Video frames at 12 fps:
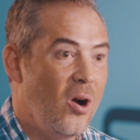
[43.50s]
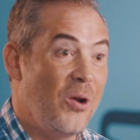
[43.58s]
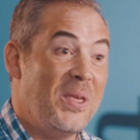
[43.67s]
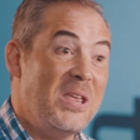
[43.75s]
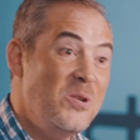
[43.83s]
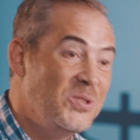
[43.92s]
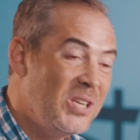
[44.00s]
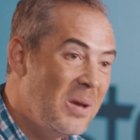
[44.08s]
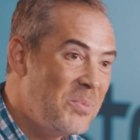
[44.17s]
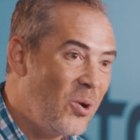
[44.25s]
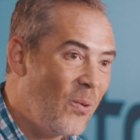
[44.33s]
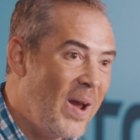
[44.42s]
are they using
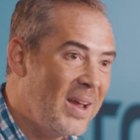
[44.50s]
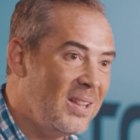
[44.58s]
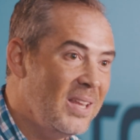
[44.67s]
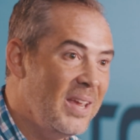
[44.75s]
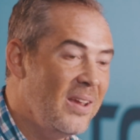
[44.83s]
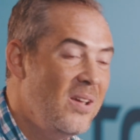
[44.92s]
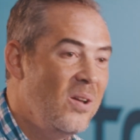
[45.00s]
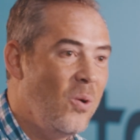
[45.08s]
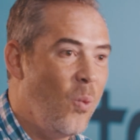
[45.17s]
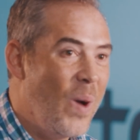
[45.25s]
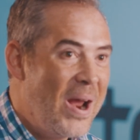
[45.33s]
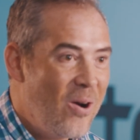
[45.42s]
them correctly,
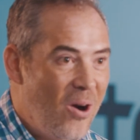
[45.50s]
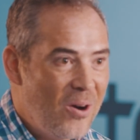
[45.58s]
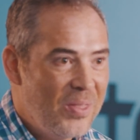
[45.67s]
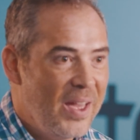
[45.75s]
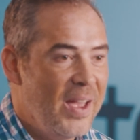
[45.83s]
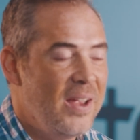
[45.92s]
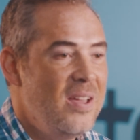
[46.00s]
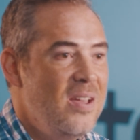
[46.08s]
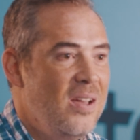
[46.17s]
where are they?